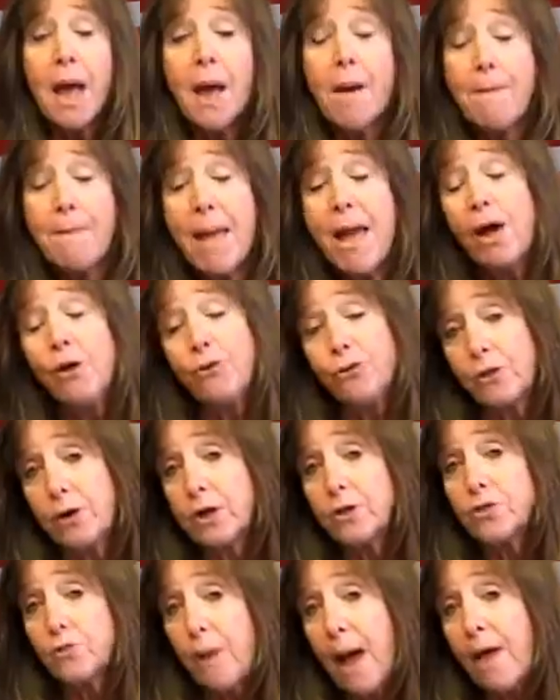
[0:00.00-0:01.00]
male
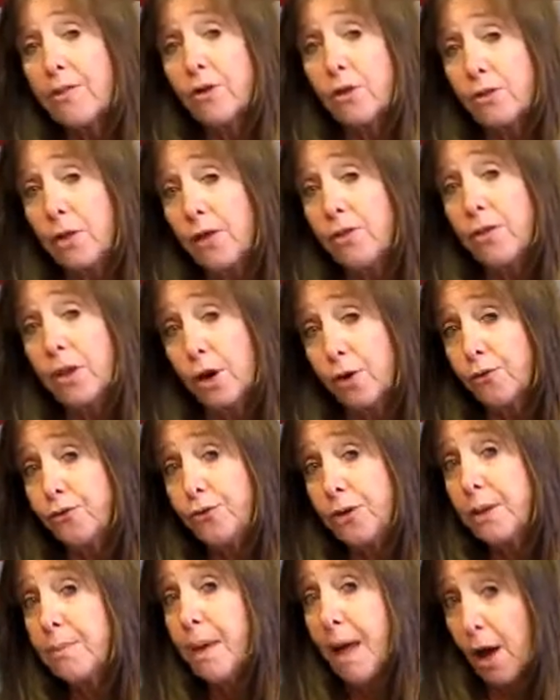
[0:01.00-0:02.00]
friends rather than their
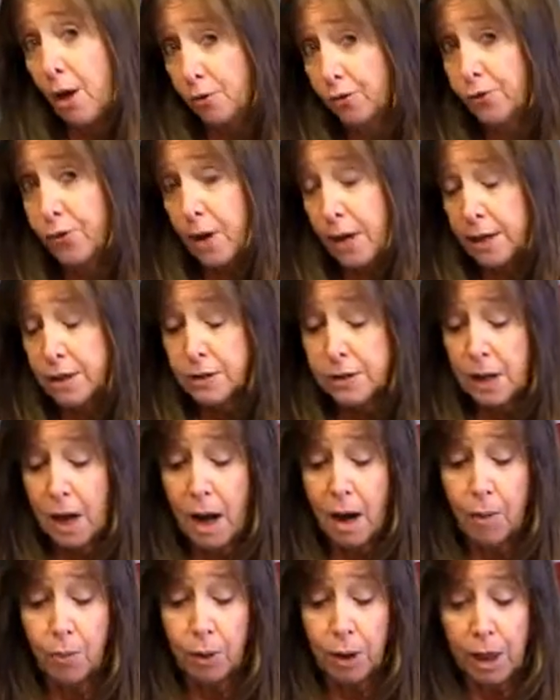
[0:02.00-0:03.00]
female friends
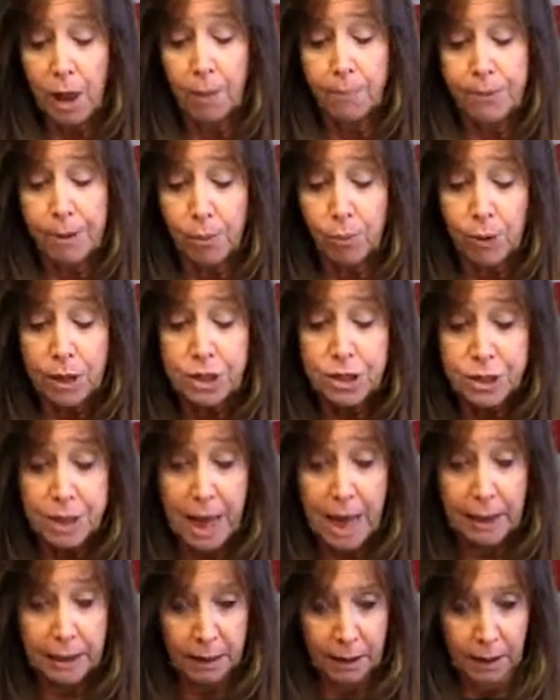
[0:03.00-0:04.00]
will help them reach
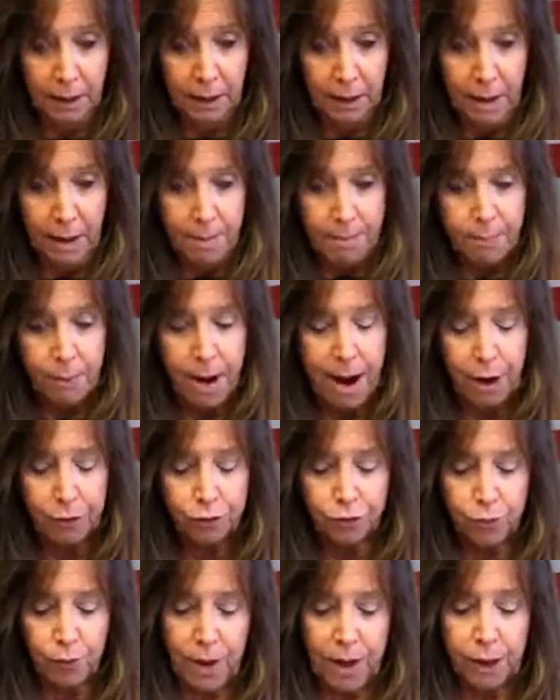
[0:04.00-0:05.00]
that
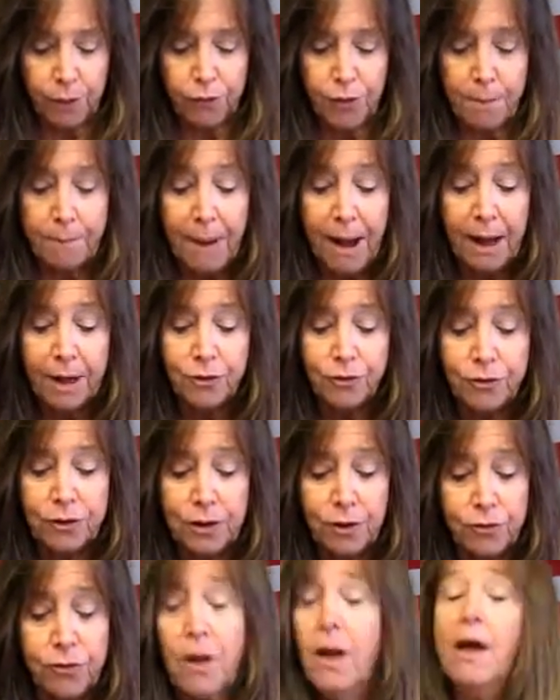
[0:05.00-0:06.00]
brass ring. For
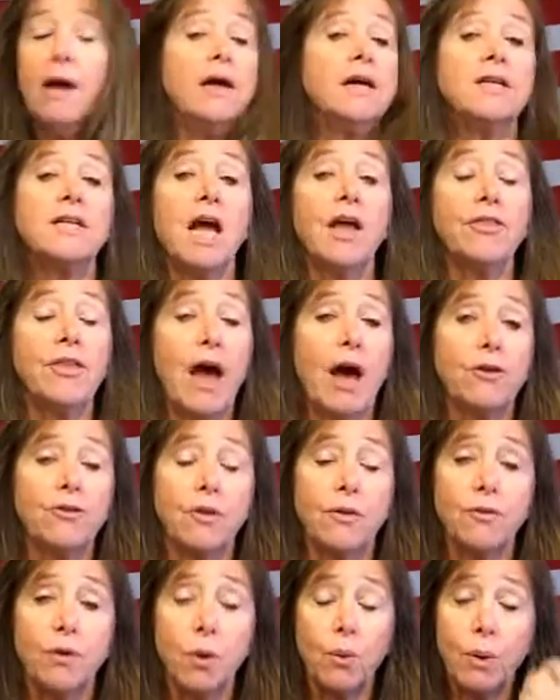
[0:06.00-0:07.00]
Pisces, 10th house
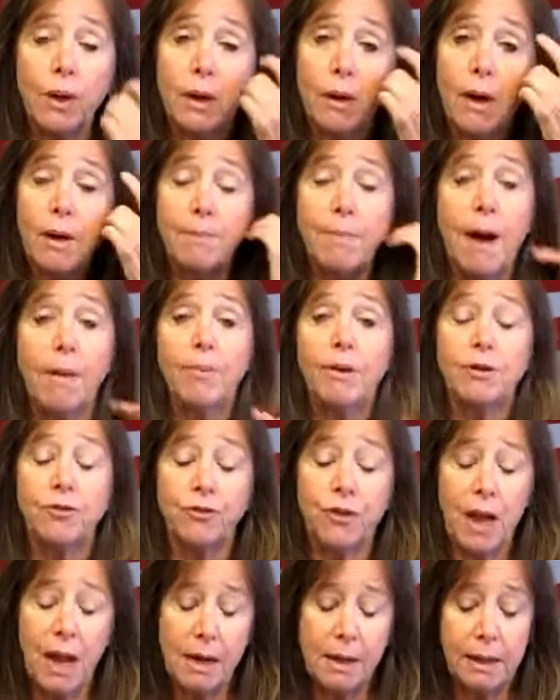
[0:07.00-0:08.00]
of career and public
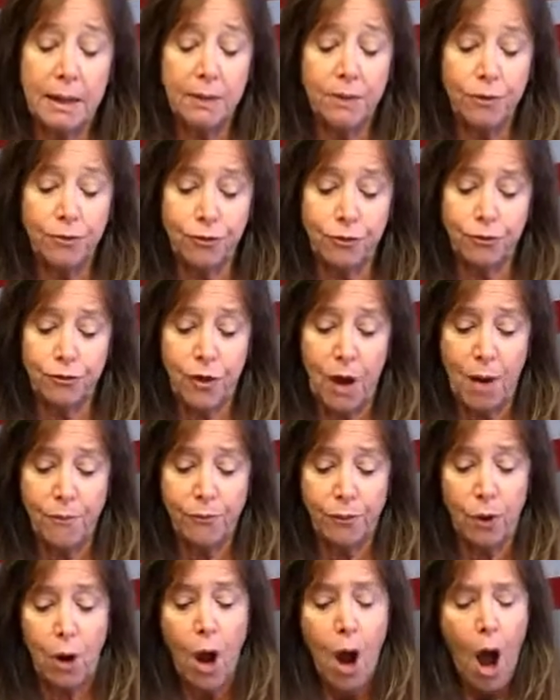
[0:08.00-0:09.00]
standing. And this is time
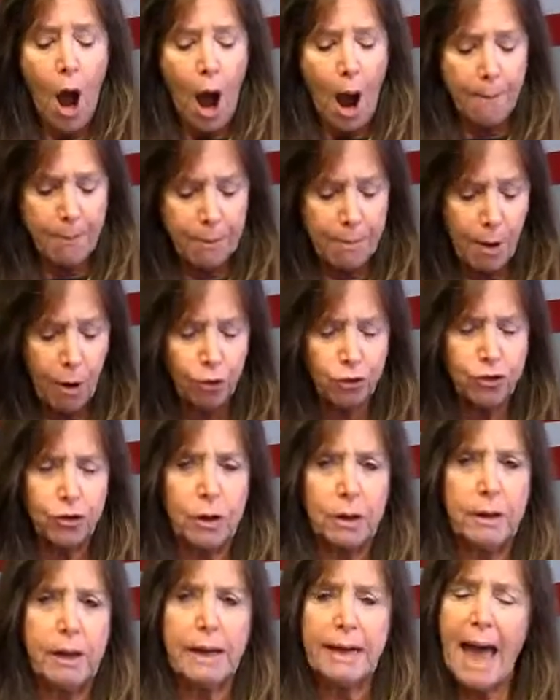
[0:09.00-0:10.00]
for a
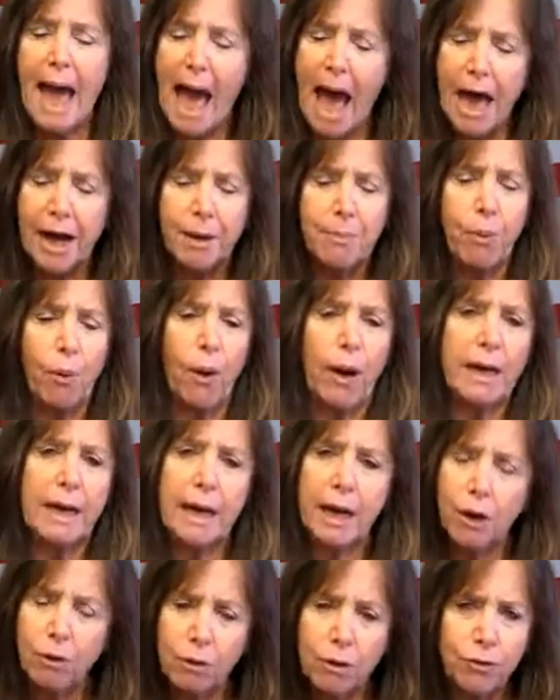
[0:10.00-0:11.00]
promotion, an attaboy, an
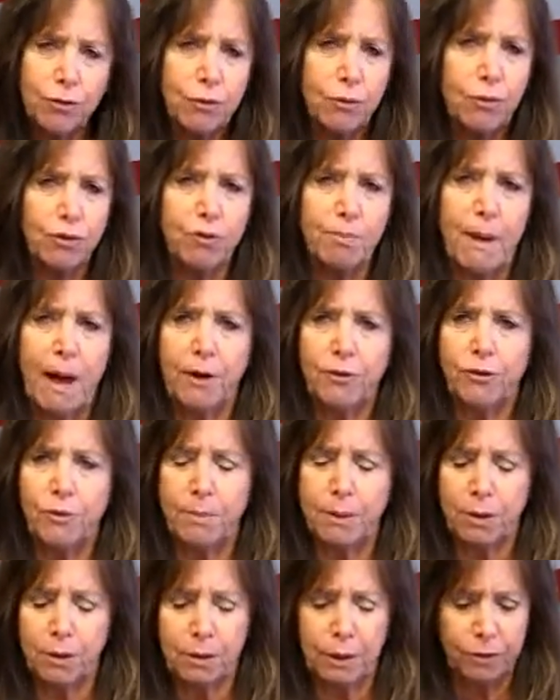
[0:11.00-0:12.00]
increase in
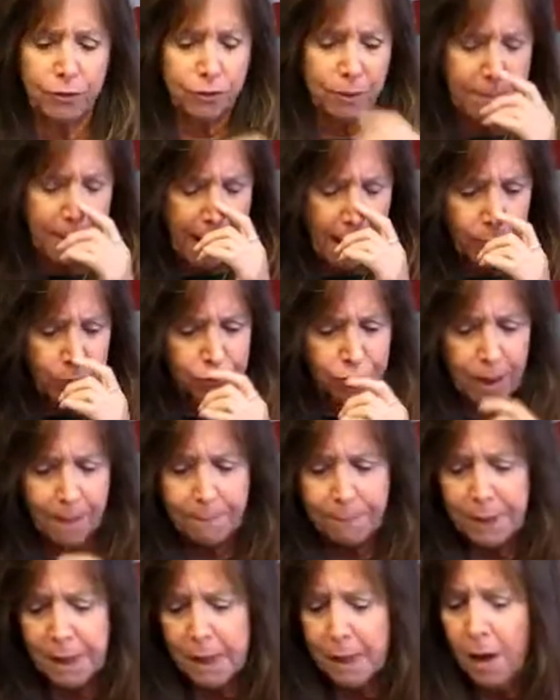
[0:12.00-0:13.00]
responsibilities. The powers
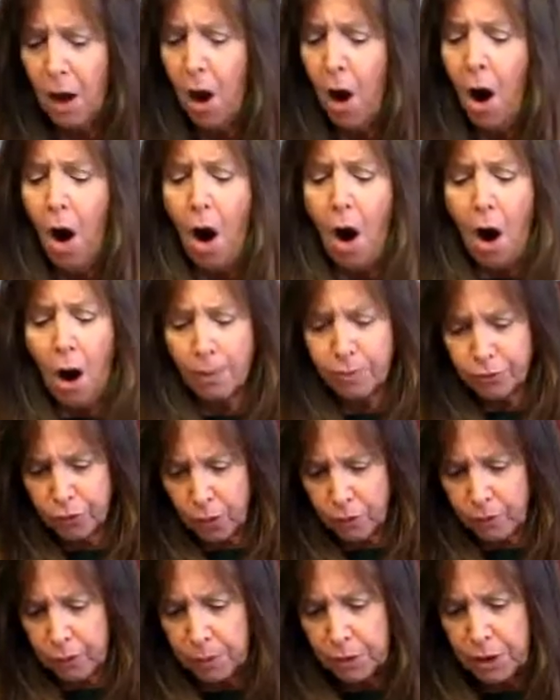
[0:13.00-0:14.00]
that be are
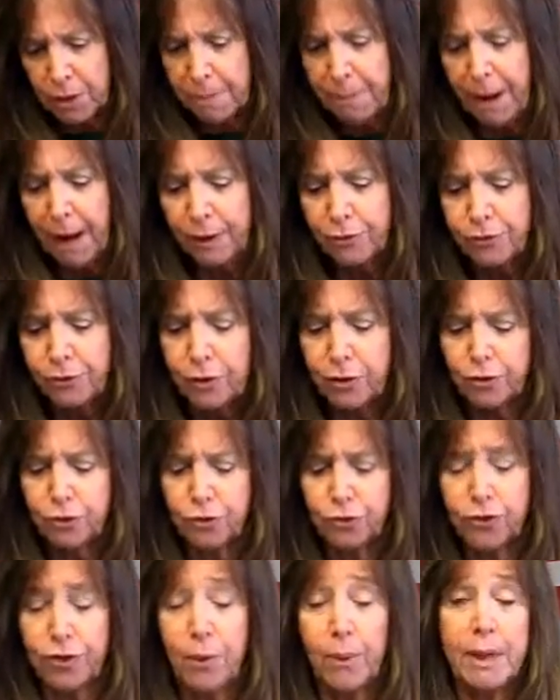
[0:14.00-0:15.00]
observing what the Pisces
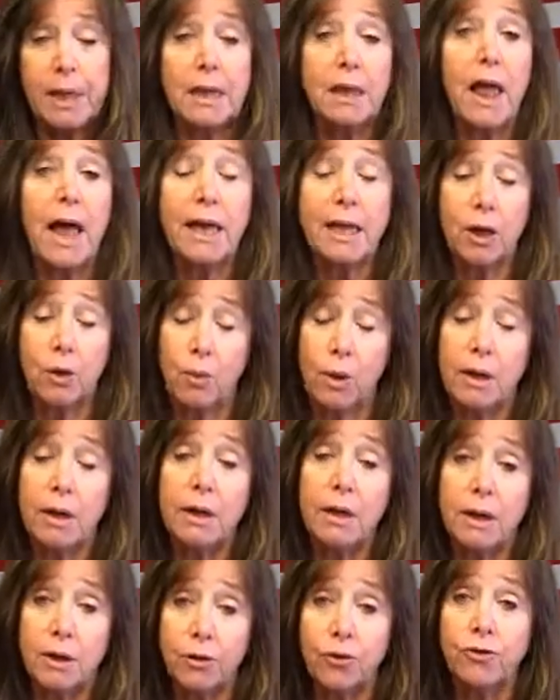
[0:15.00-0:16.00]
is doing and liking what
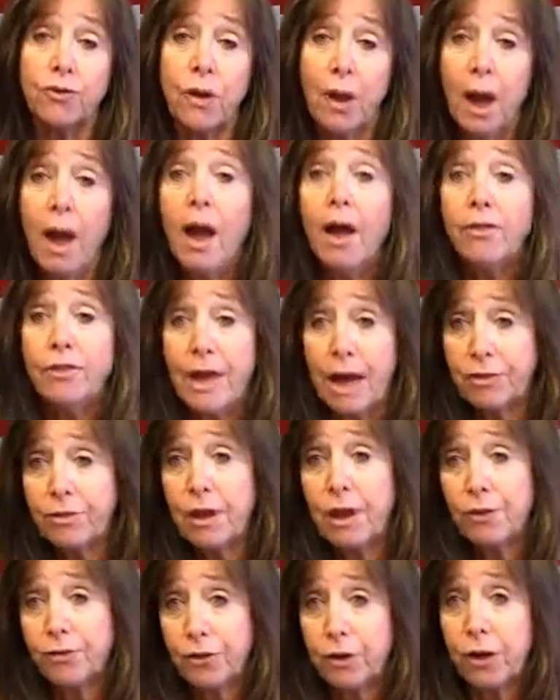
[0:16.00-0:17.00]
it is that
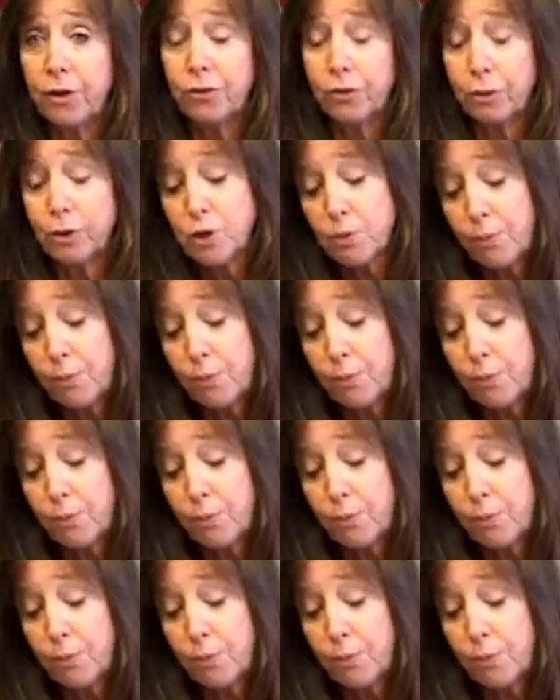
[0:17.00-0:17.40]
they see. So it's